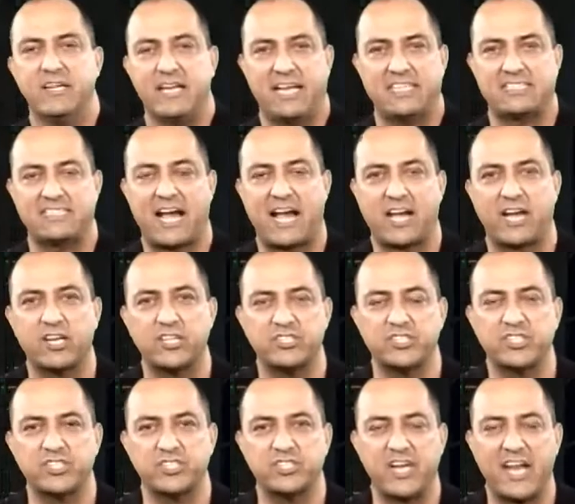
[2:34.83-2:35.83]
It's not going to
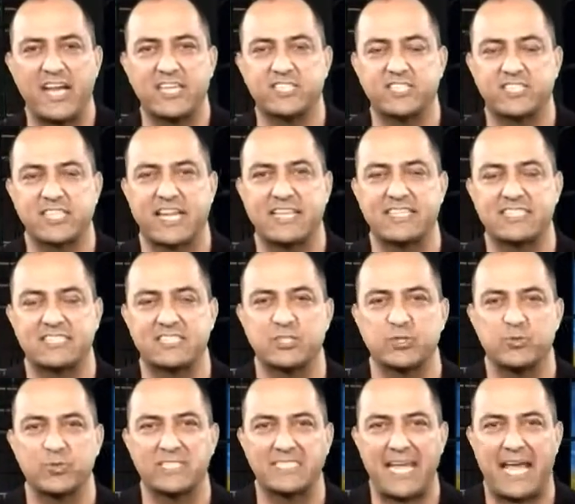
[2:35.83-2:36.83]
just change because I listened
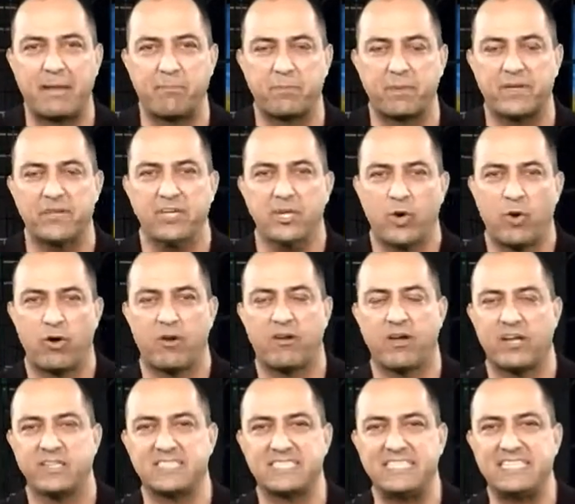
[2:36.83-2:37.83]
to a tape or
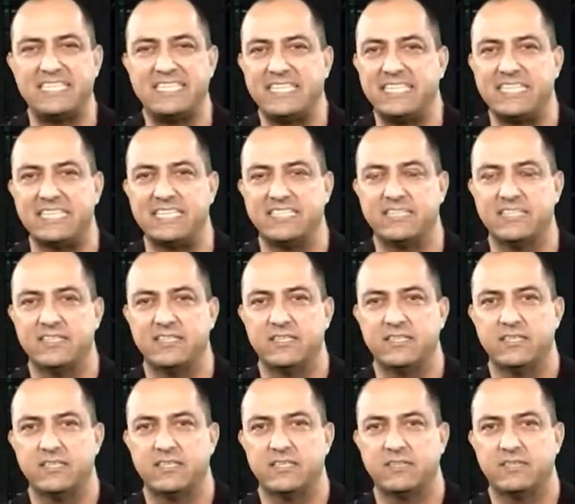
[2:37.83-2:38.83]
a CD
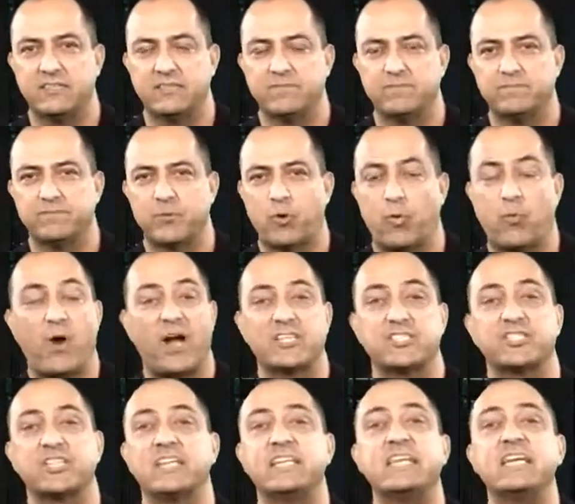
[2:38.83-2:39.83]
or
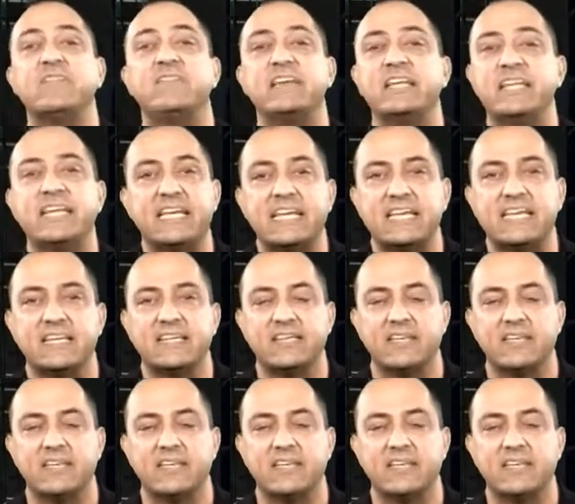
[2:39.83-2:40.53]
watched a DVD.